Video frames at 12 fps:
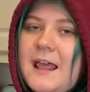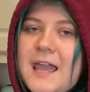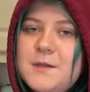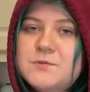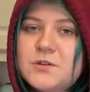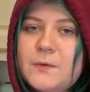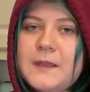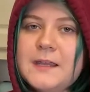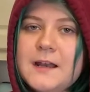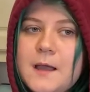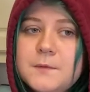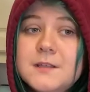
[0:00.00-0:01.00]

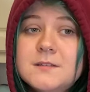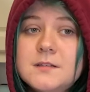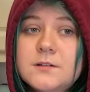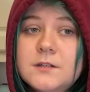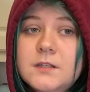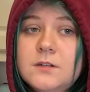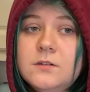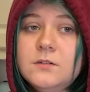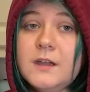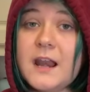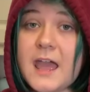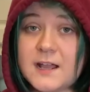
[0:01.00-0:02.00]
Abetweene, I'm considering
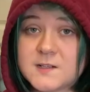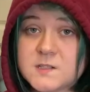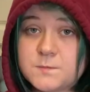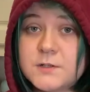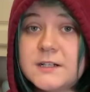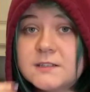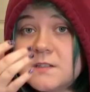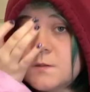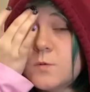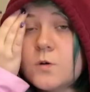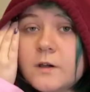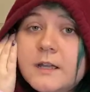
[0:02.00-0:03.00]
you an expert at
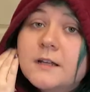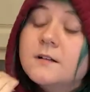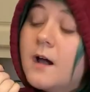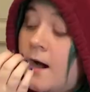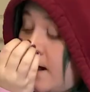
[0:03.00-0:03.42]
this point